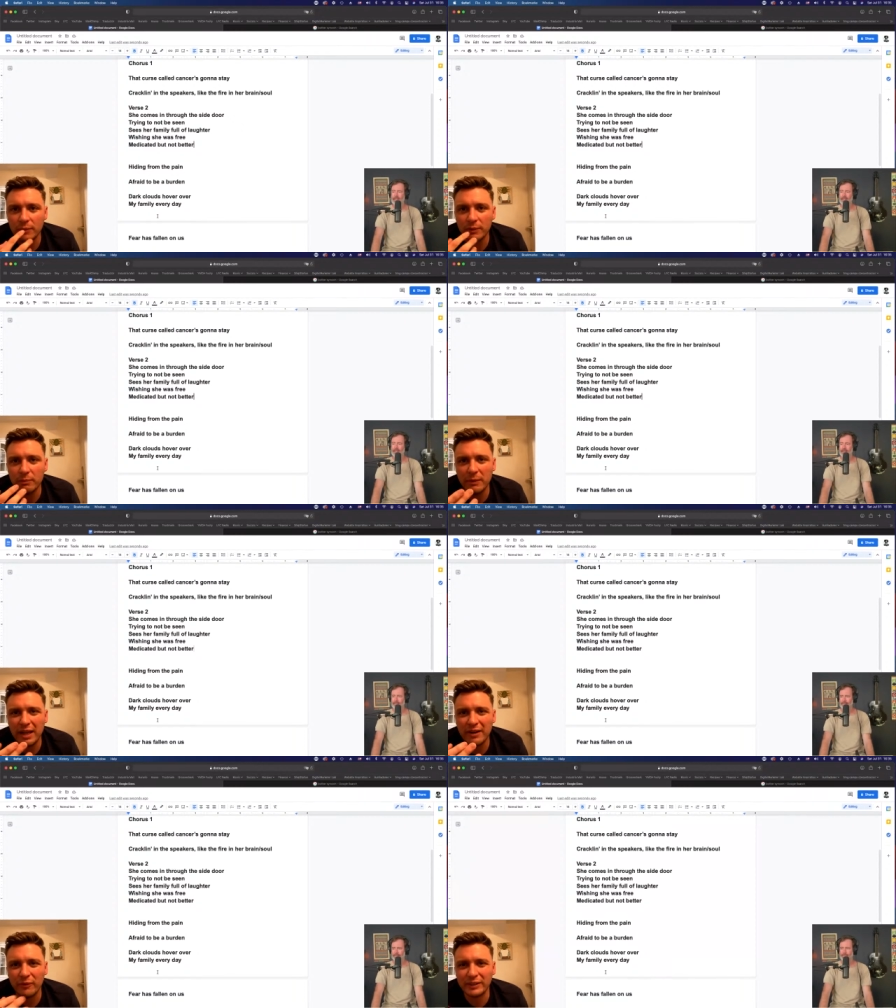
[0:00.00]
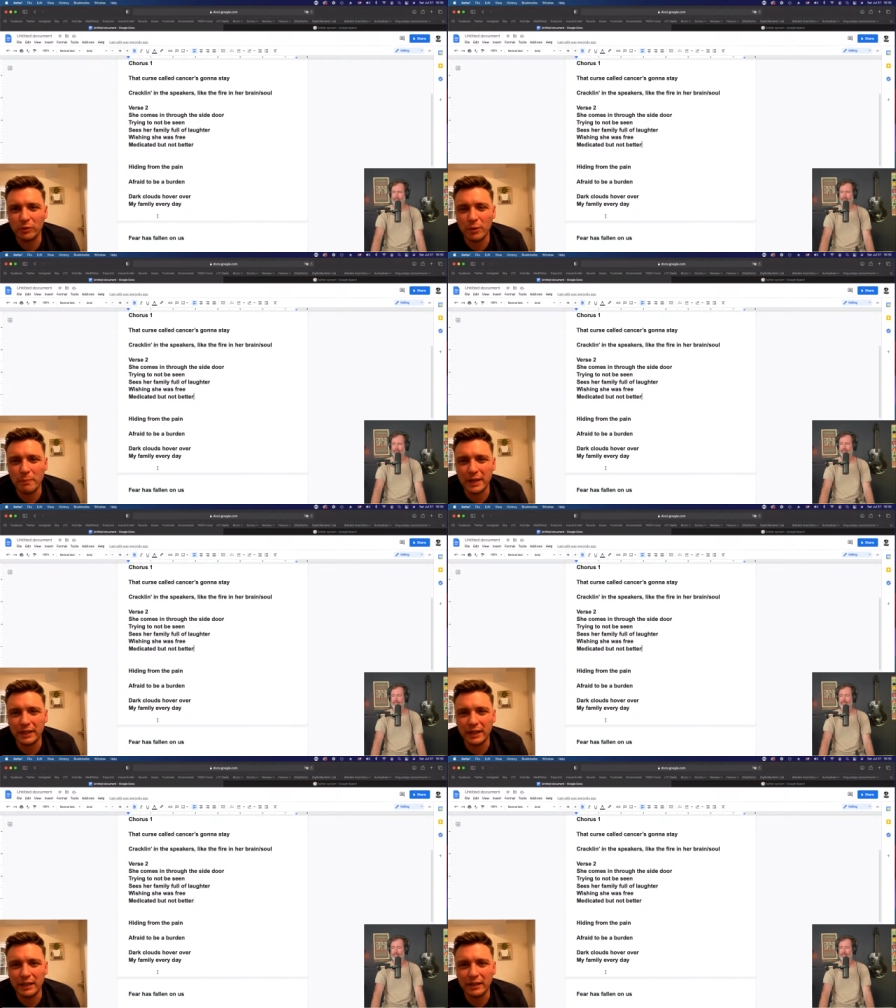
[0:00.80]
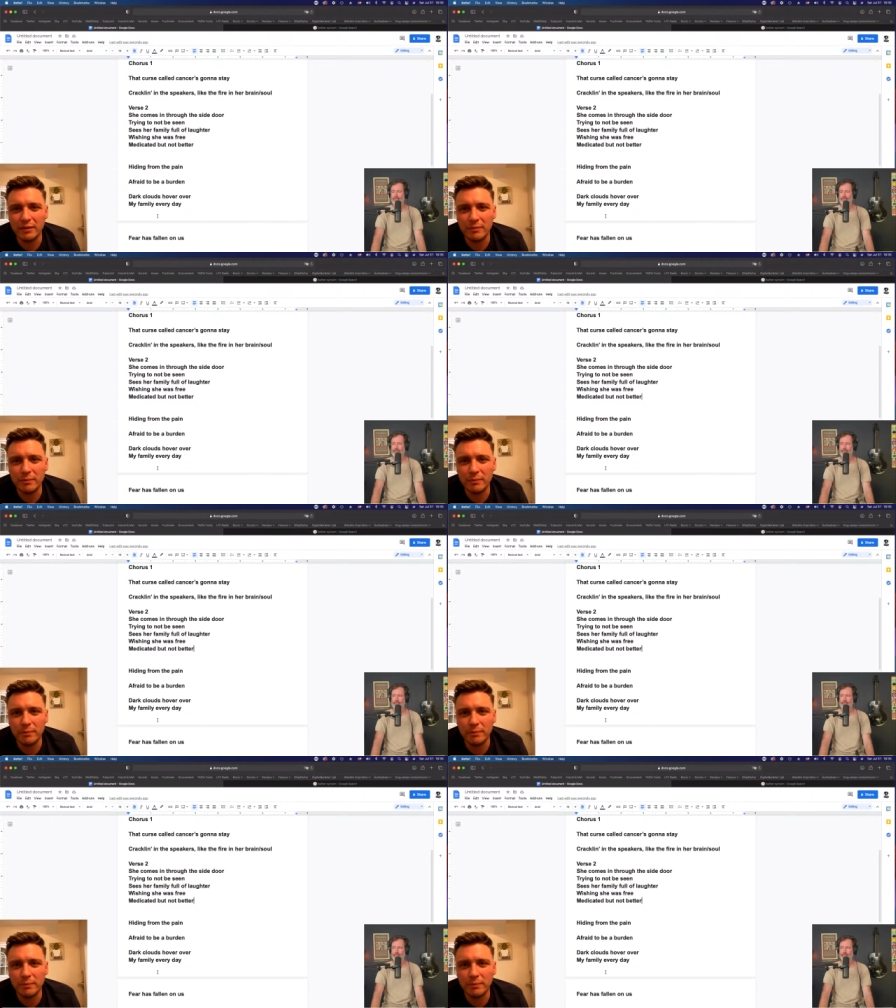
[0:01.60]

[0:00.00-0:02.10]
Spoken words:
But maybe, I don't like the word medicated.